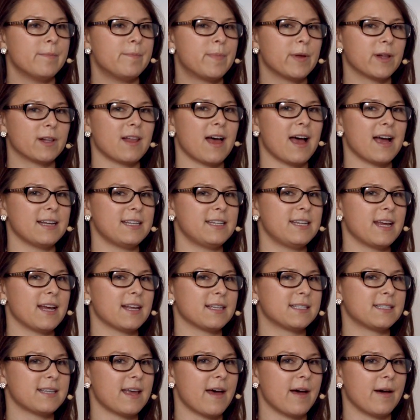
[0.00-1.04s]
Bill
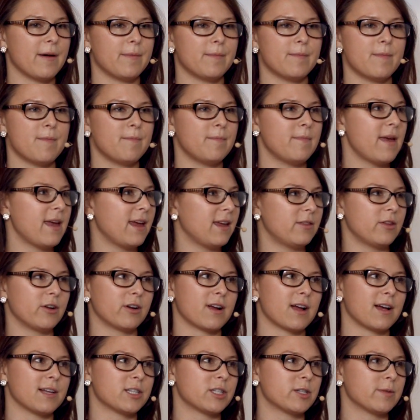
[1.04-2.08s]
ITSM made their
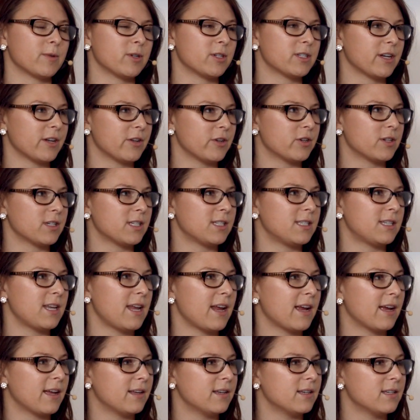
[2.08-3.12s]
customers
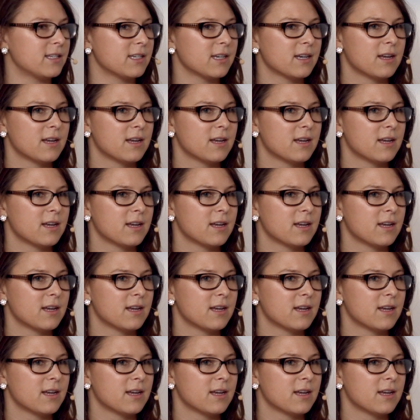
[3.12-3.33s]
understand